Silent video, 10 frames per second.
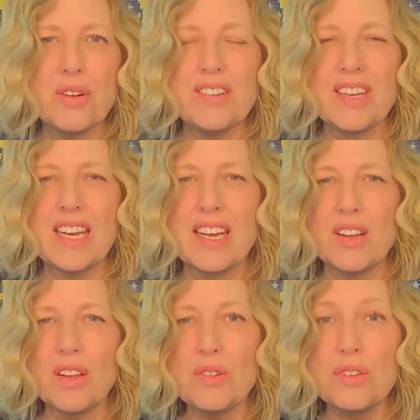He's getting
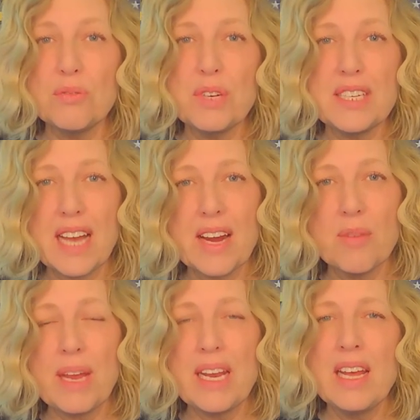close to
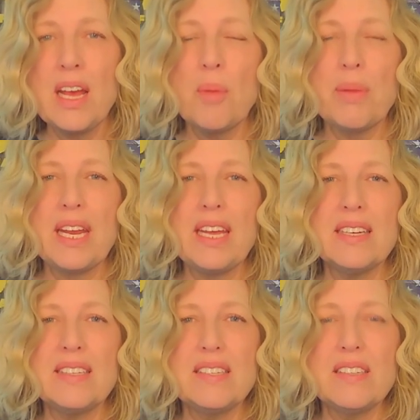retirement, but he
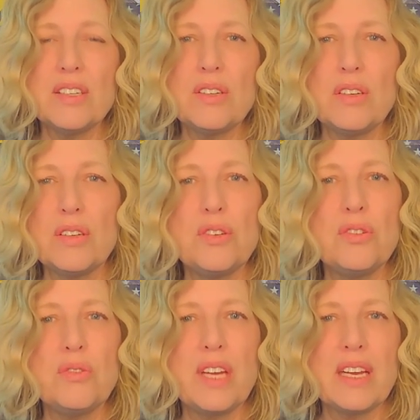is still
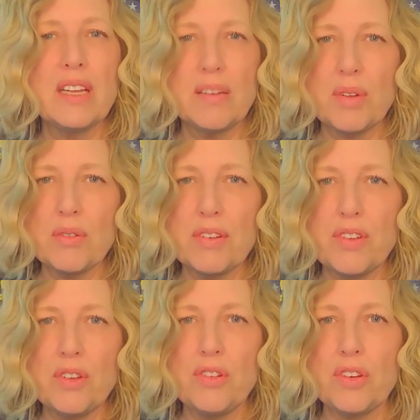doing Klimek Reviews.